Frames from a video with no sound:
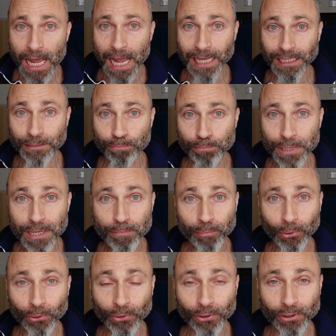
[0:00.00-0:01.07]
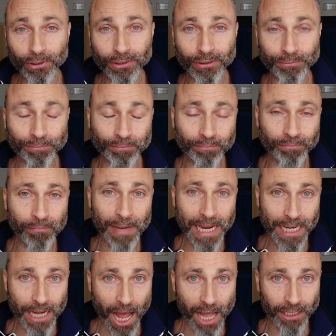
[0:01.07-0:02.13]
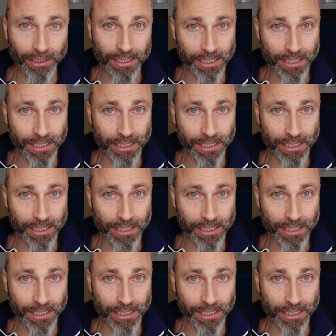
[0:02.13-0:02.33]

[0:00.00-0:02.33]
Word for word: and people may not